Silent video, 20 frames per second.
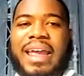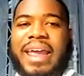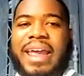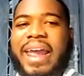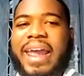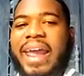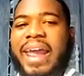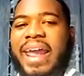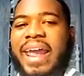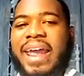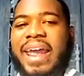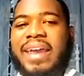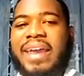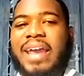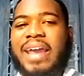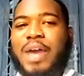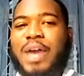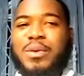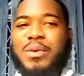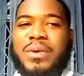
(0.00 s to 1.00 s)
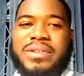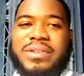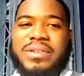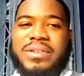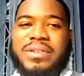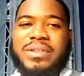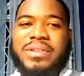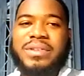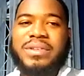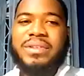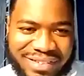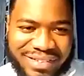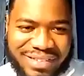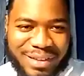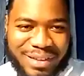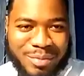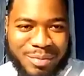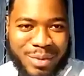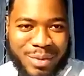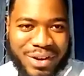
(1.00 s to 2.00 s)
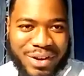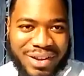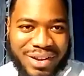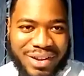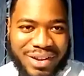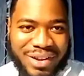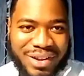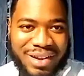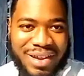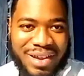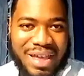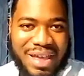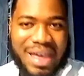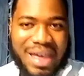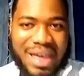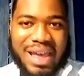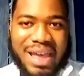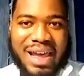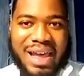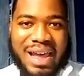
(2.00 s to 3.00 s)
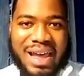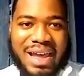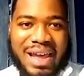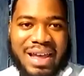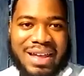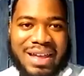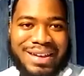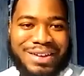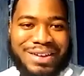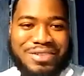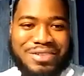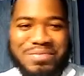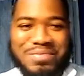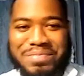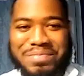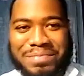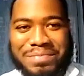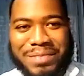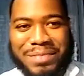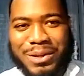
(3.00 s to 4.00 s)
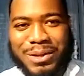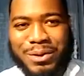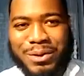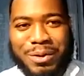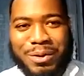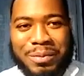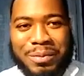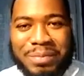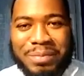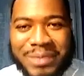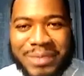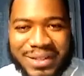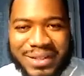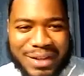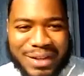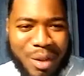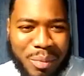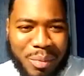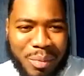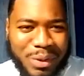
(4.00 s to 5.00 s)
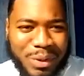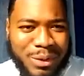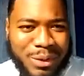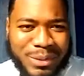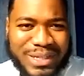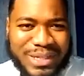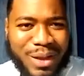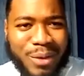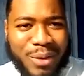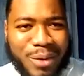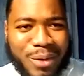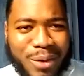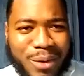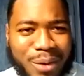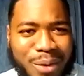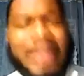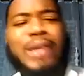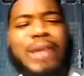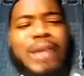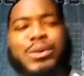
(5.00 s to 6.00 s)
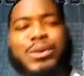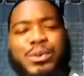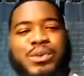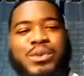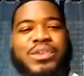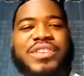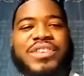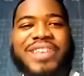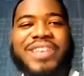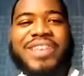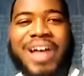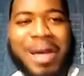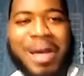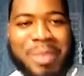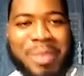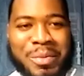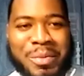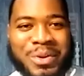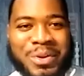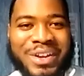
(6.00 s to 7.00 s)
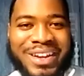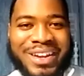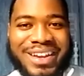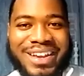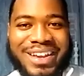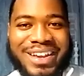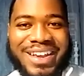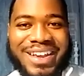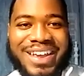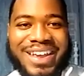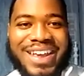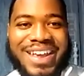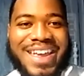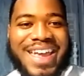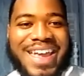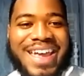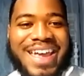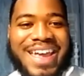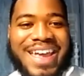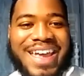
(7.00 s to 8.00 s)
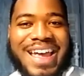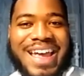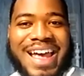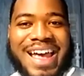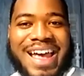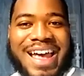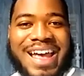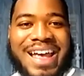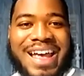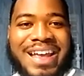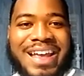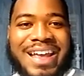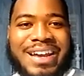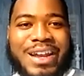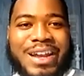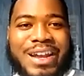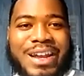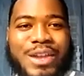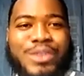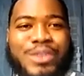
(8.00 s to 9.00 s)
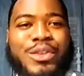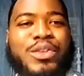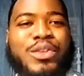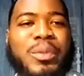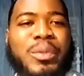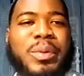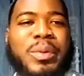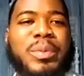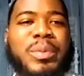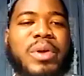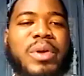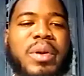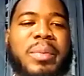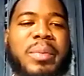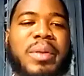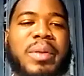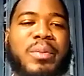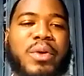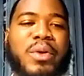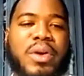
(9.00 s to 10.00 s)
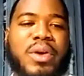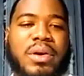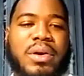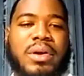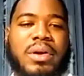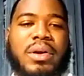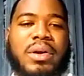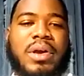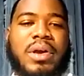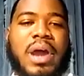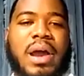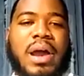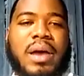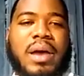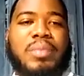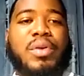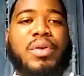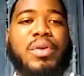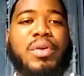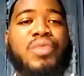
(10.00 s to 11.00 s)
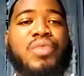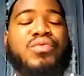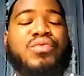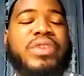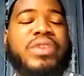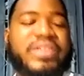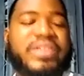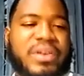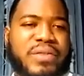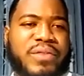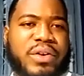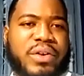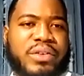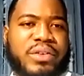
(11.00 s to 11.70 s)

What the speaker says: hey, I don't want to invest this money and, the company goes down and I lose all my money. And so some people are a bit more risk averse.